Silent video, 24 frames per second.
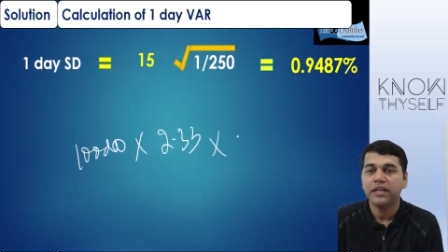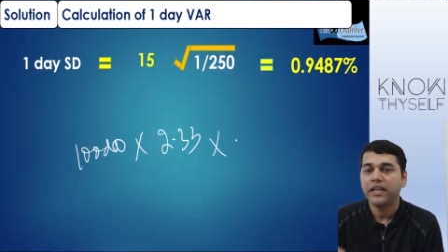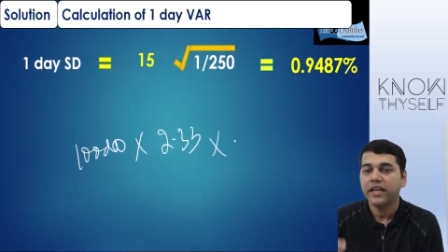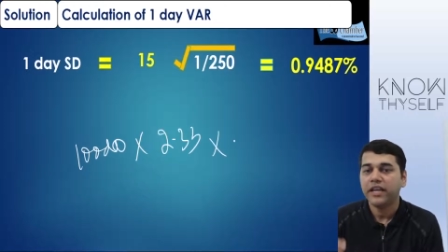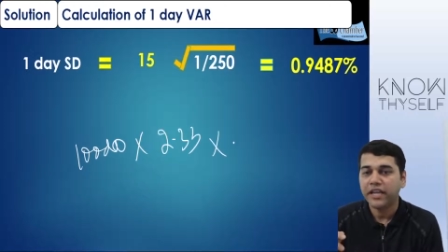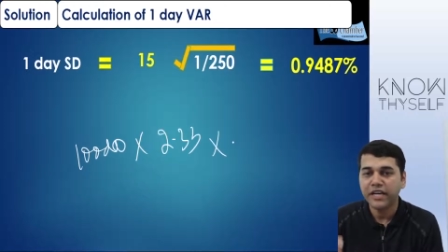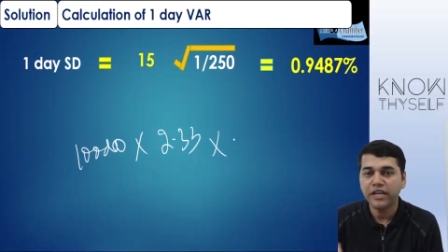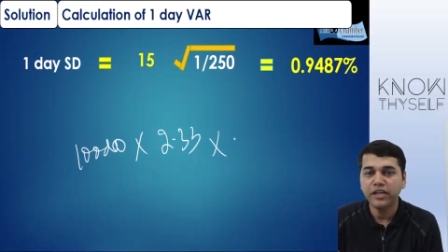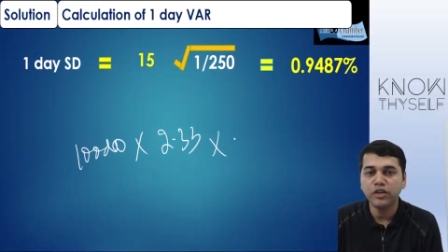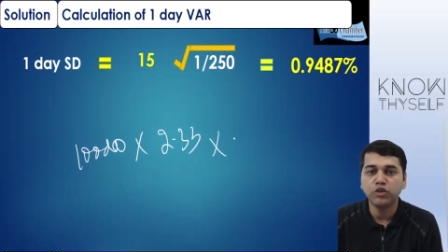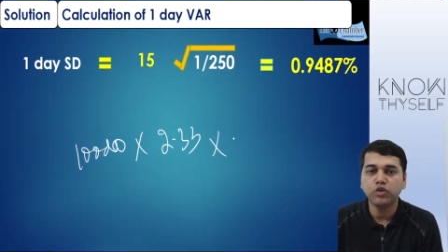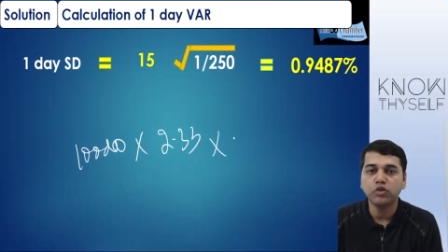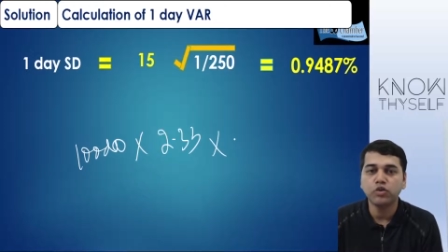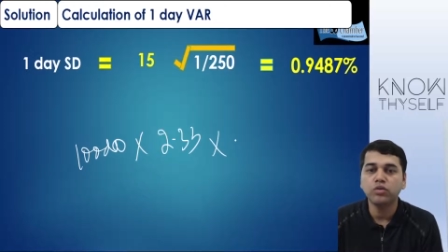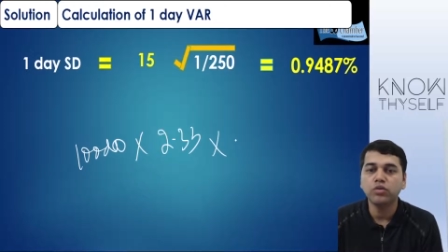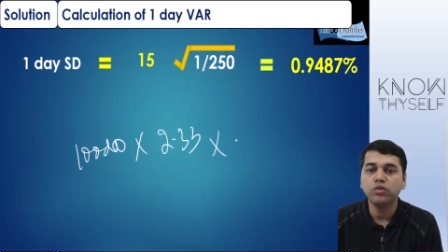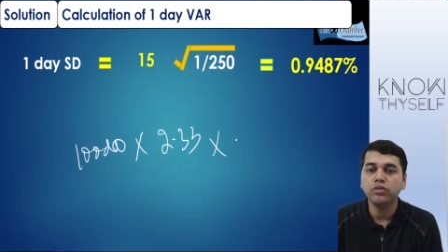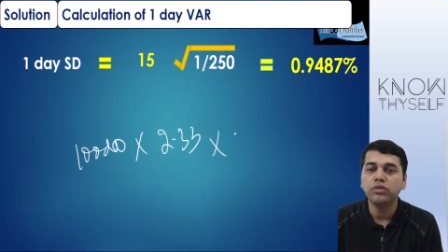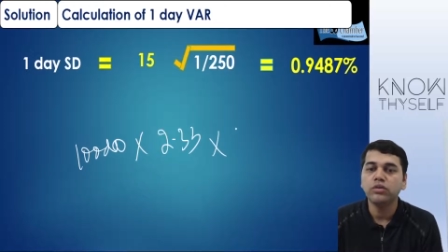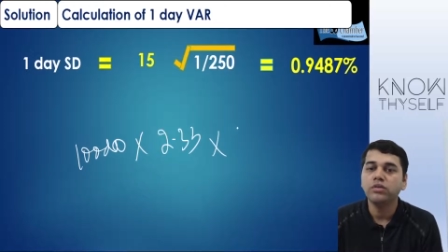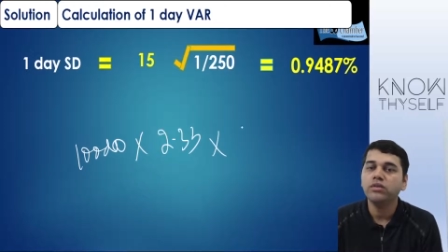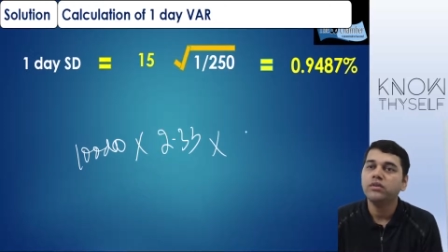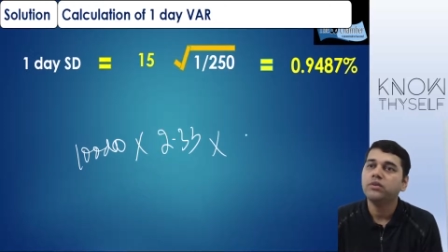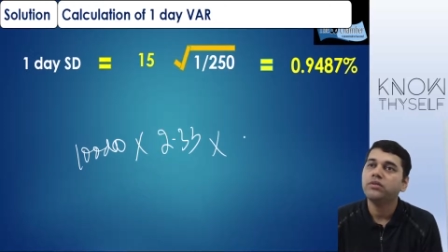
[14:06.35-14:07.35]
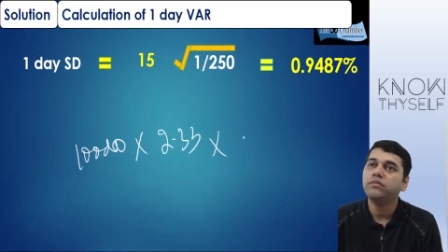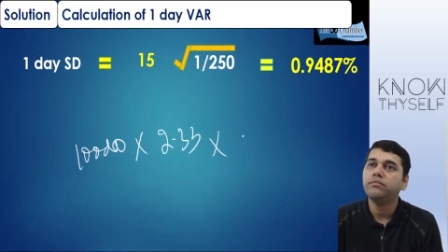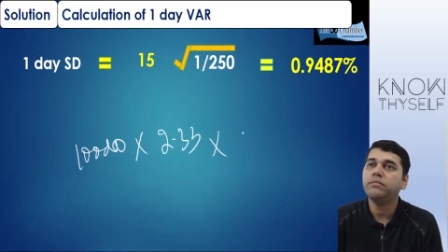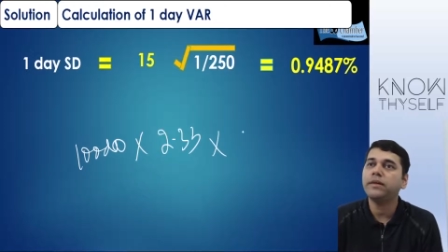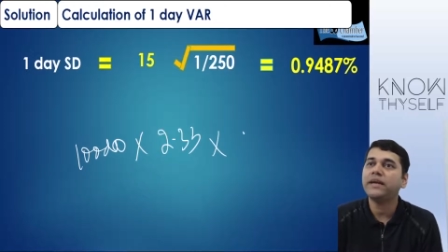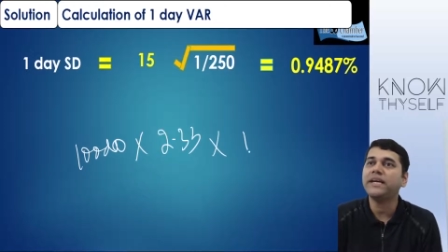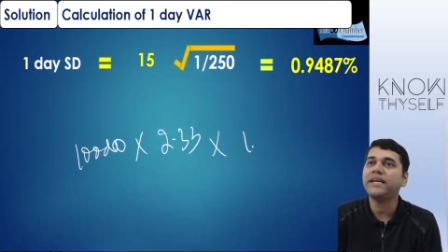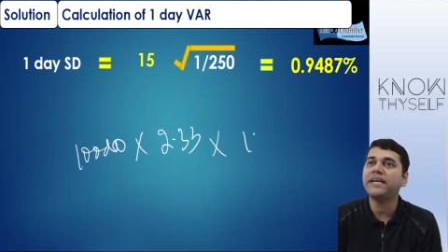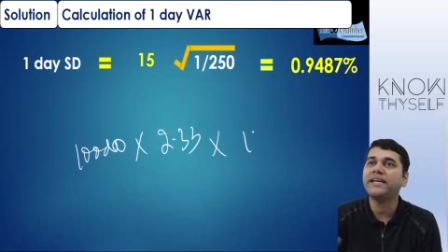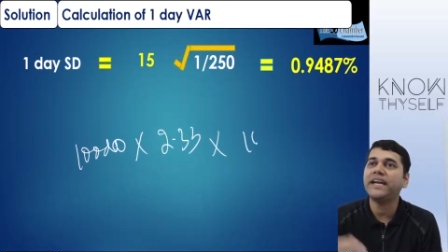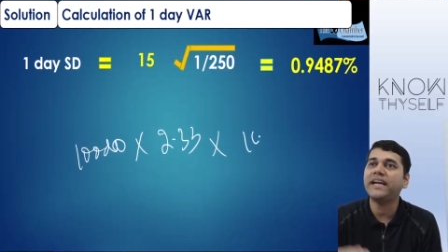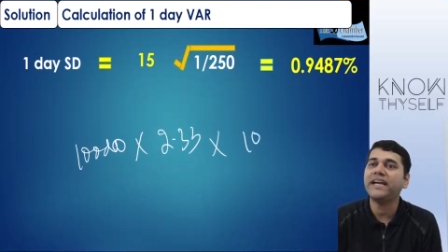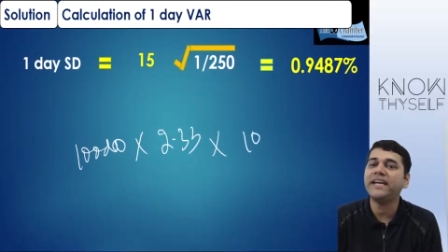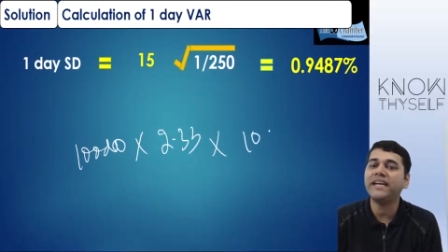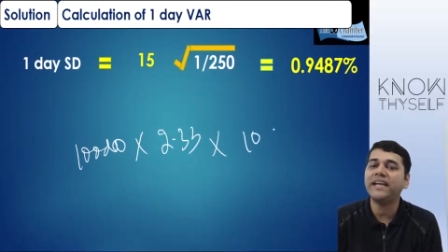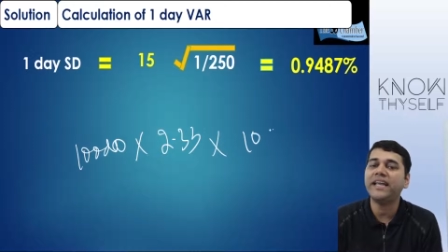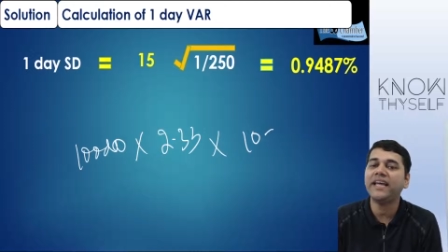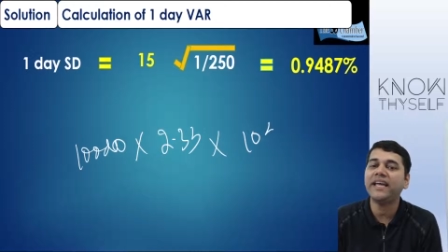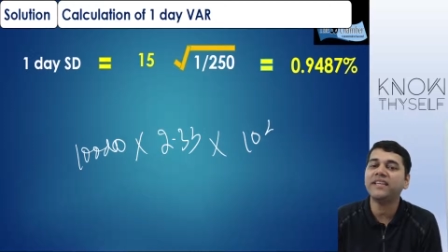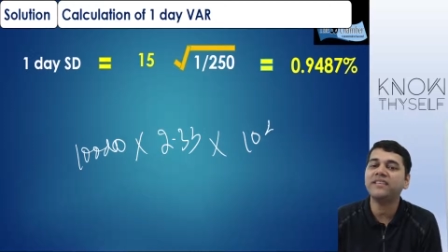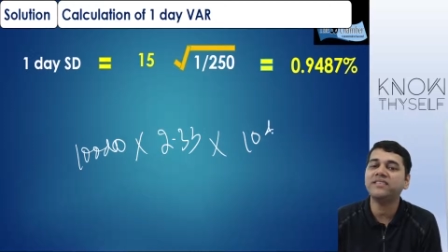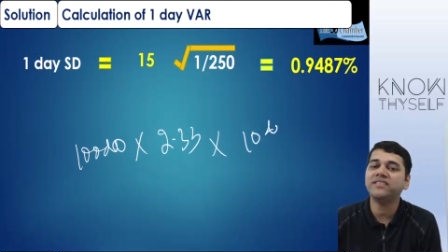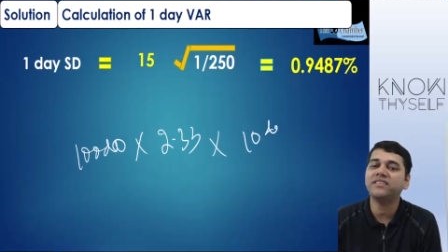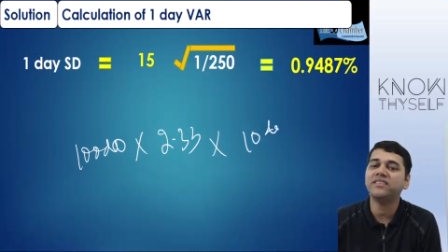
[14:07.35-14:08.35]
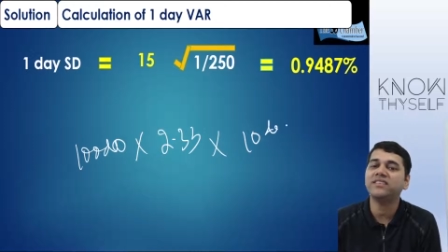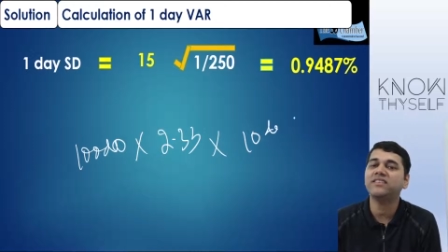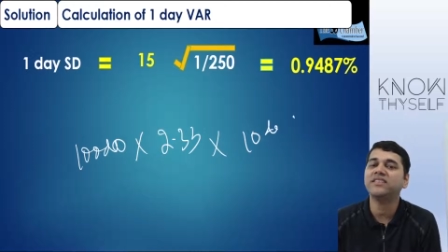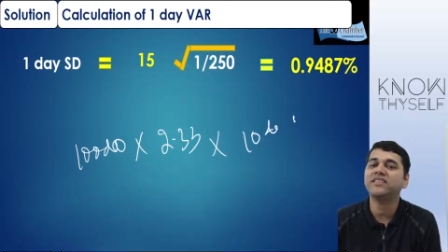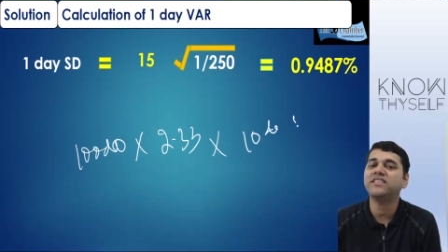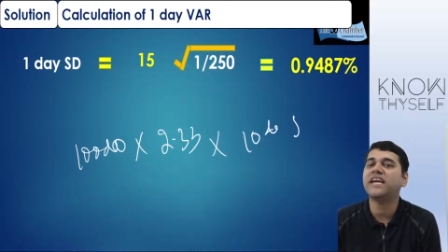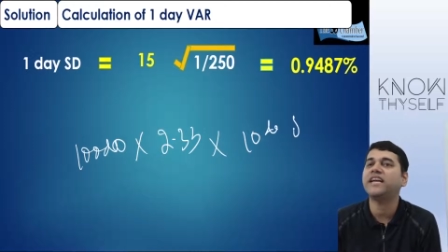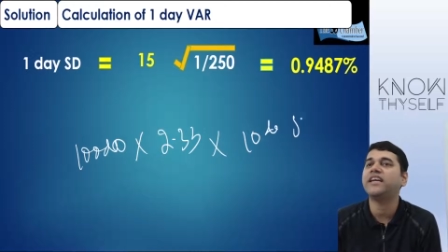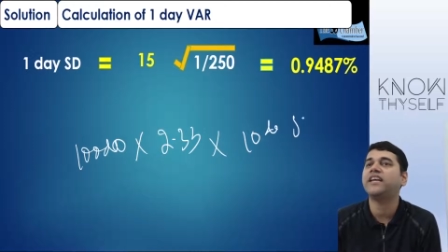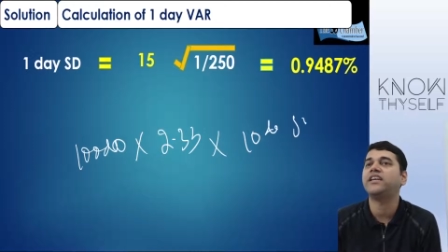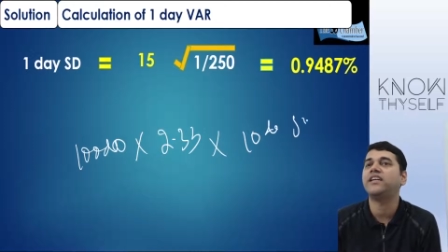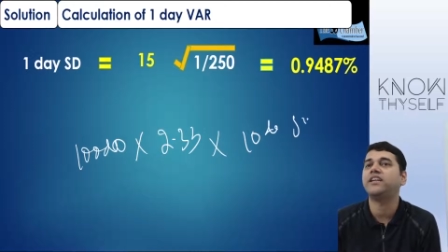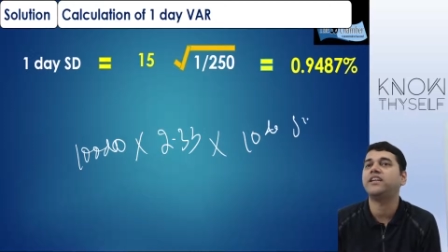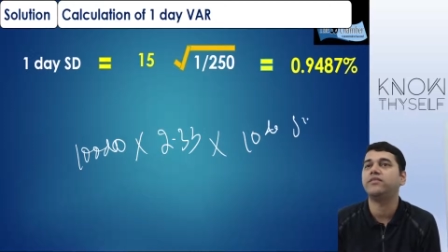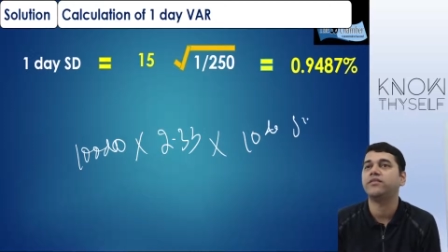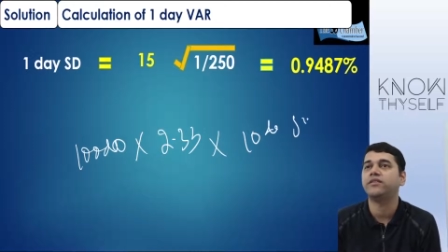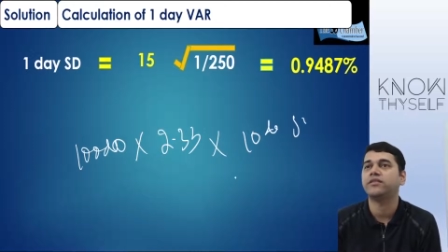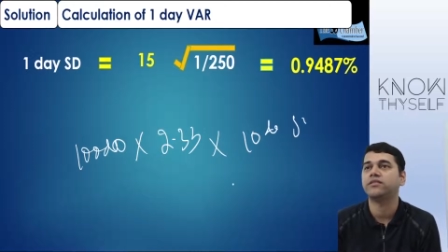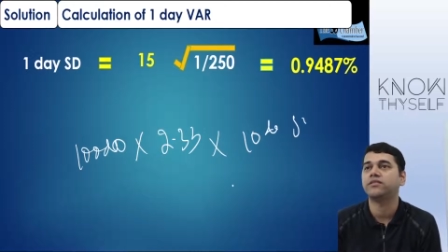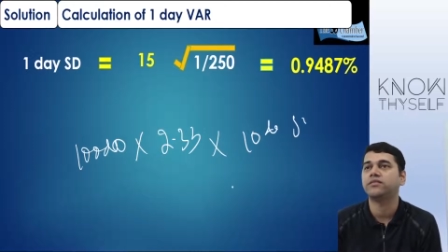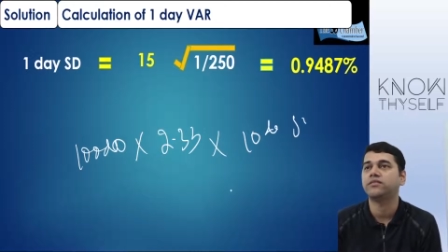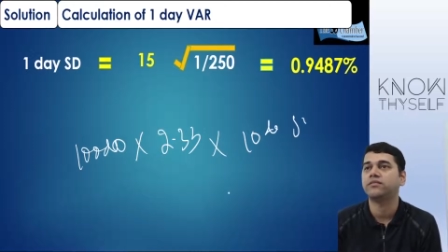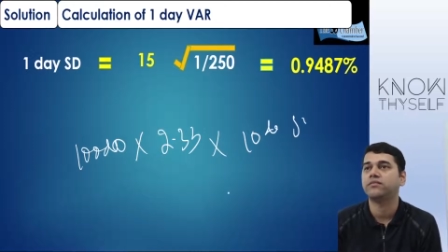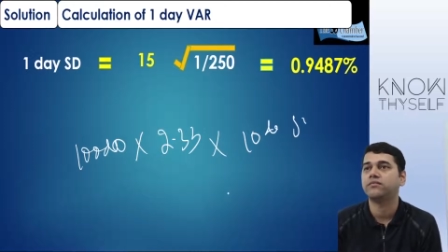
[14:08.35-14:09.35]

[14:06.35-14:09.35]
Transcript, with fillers: into my 10 days standard deviation.